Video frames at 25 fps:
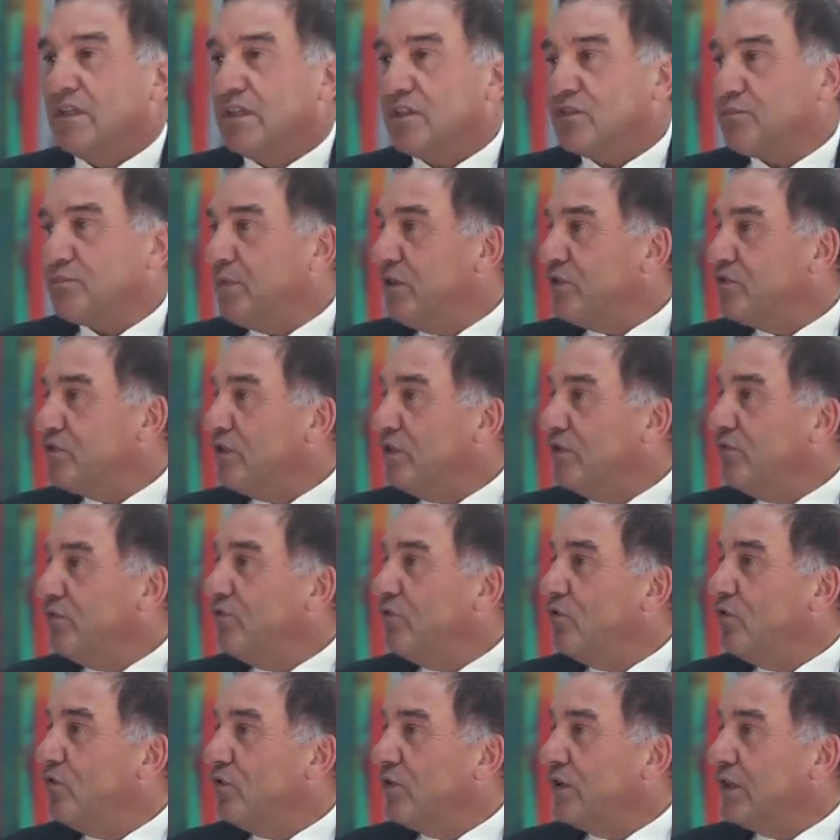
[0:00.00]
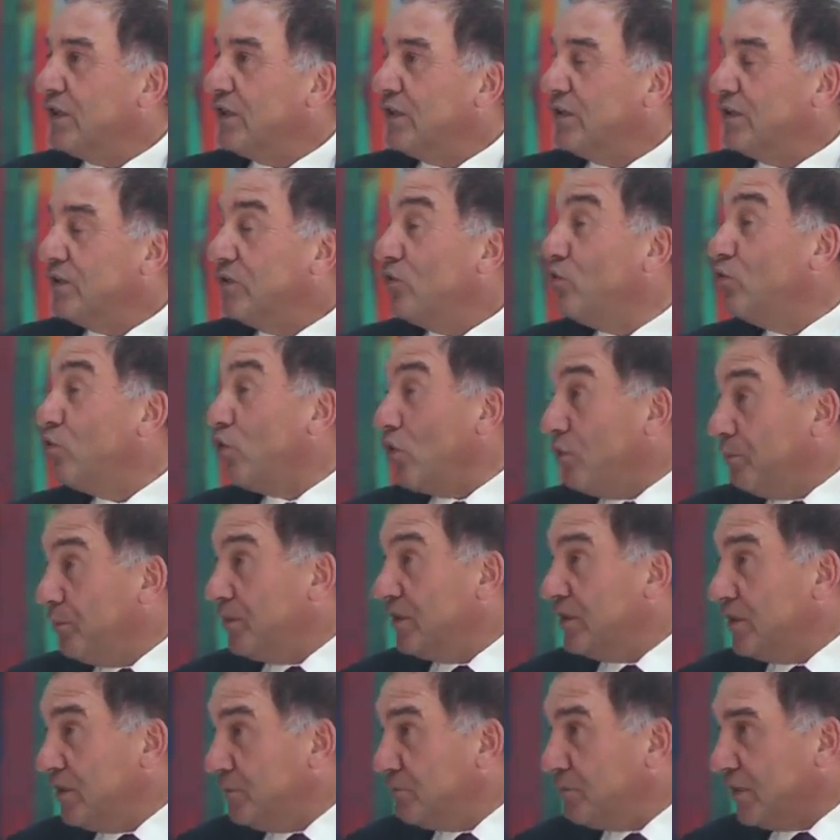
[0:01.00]
especially for
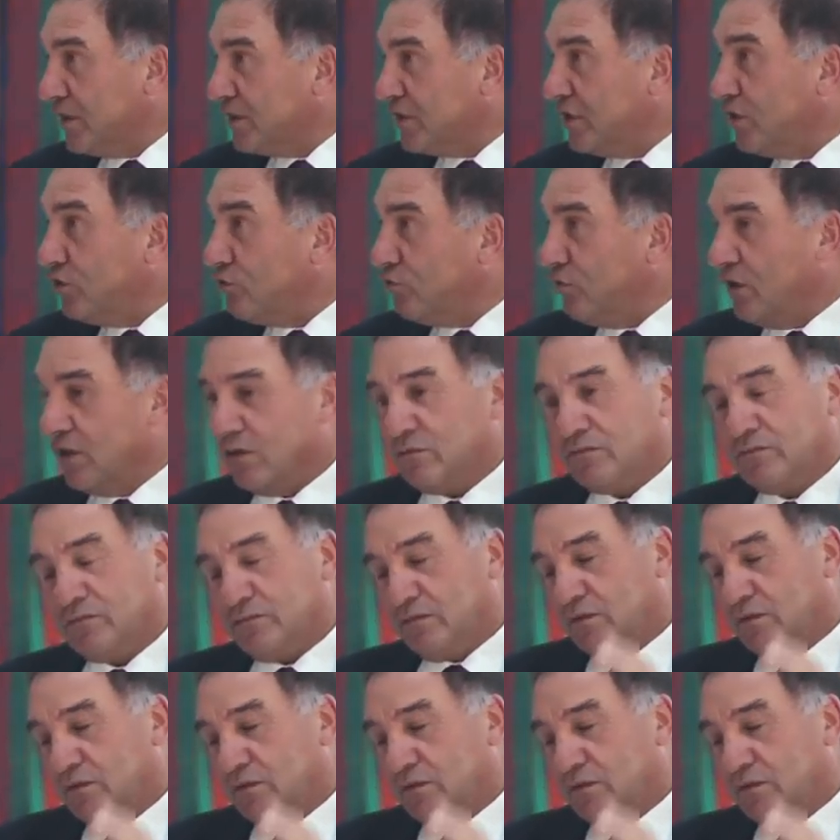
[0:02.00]
Europe in particular.